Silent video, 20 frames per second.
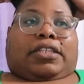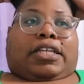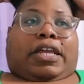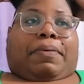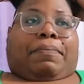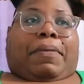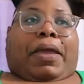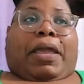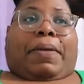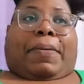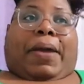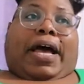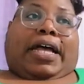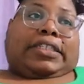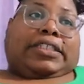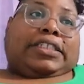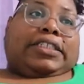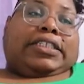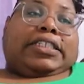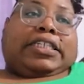that maybe
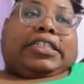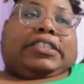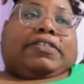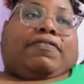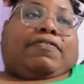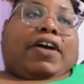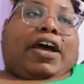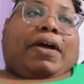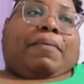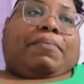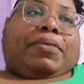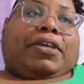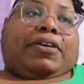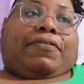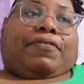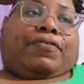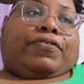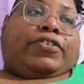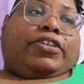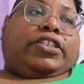I just need to find me
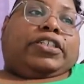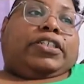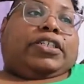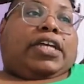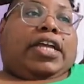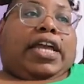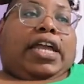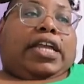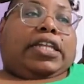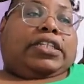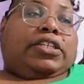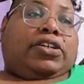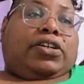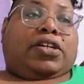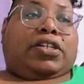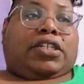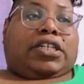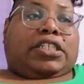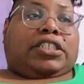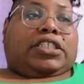a freak and
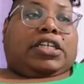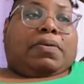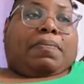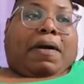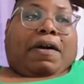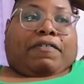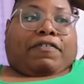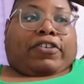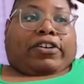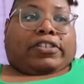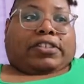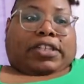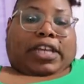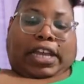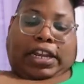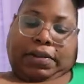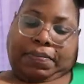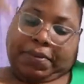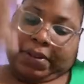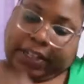turn her into my first lady,